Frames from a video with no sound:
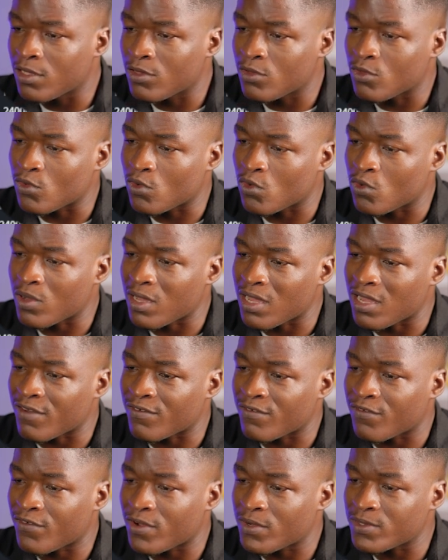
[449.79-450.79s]
So
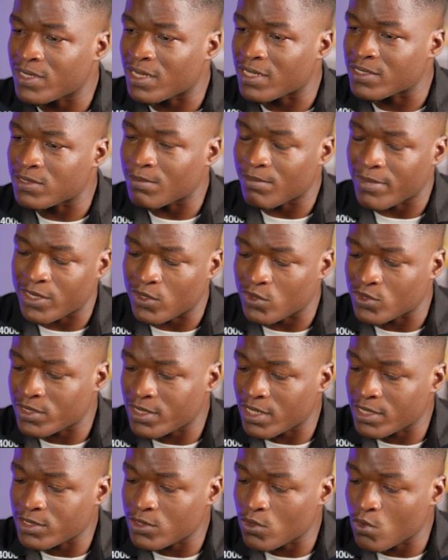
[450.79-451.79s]
I've found that
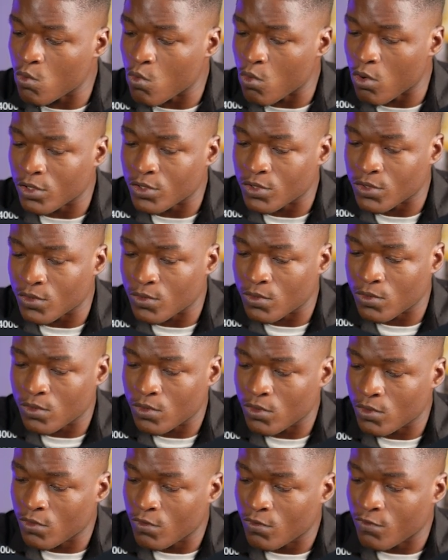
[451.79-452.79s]
-30 works
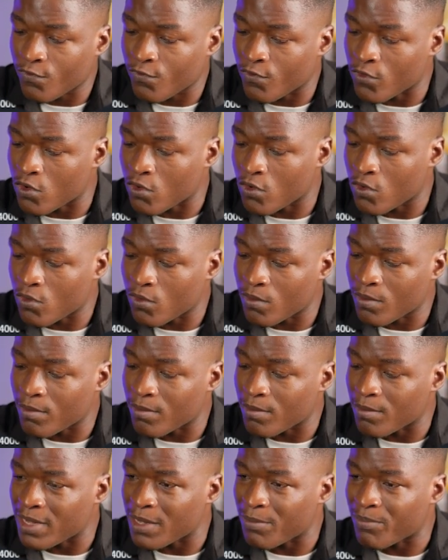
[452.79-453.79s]
for
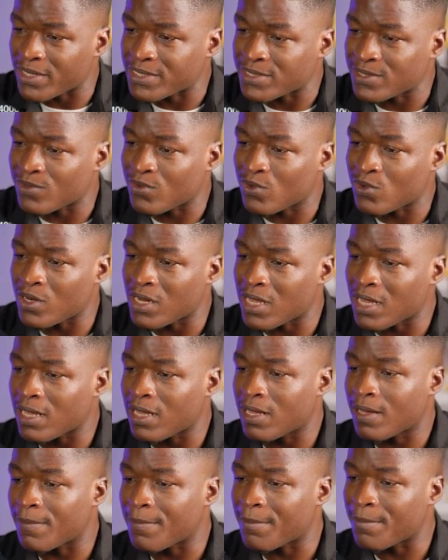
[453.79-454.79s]
my particular